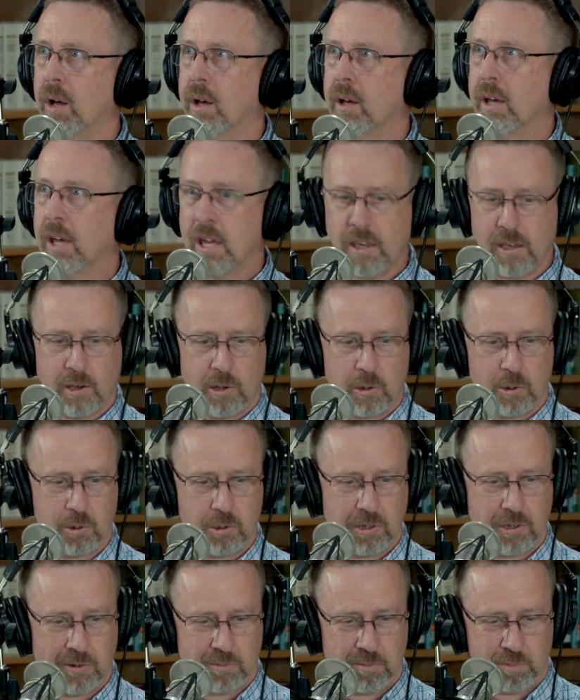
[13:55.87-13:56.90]
he used
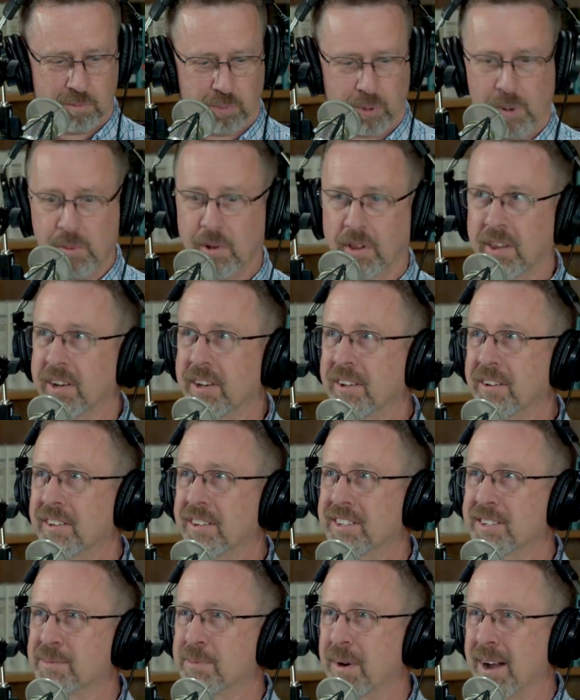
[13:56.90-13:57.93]
a
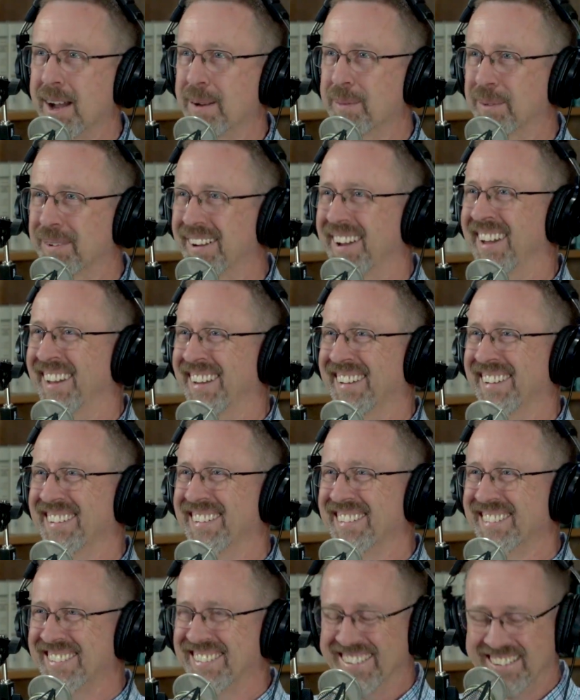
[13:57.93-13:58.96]
premillennialist Bible.
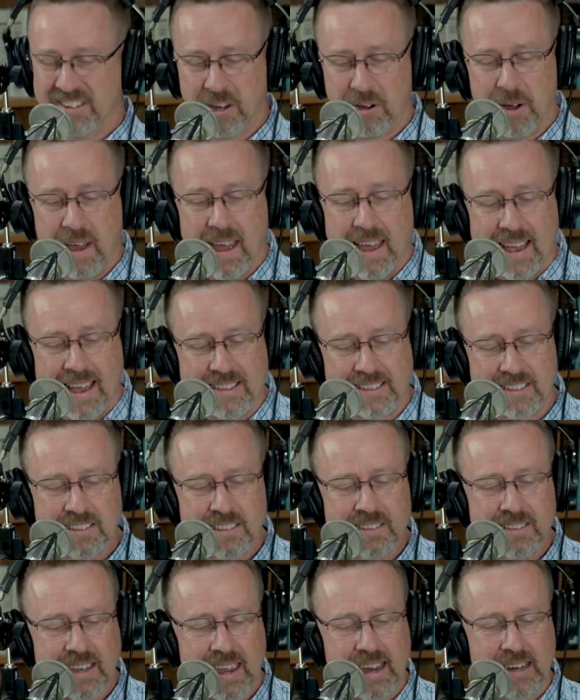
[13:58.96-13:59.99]
It's like, no, this
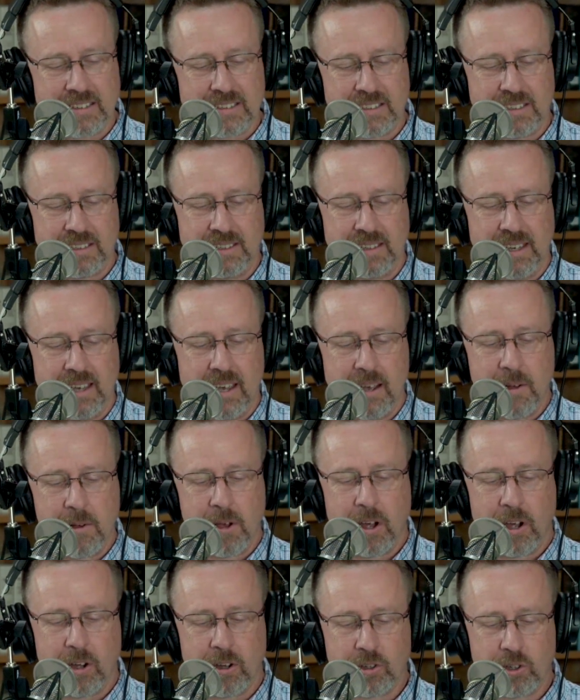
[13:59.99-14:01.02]
is actually
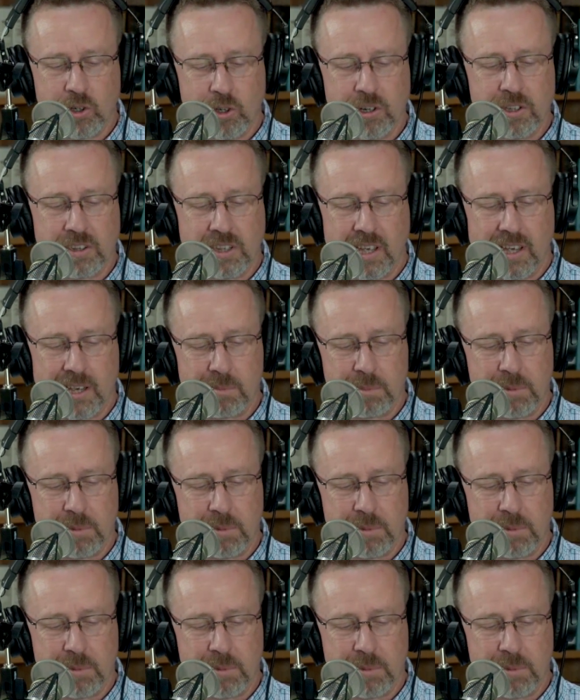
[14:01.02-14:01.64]
a good thing,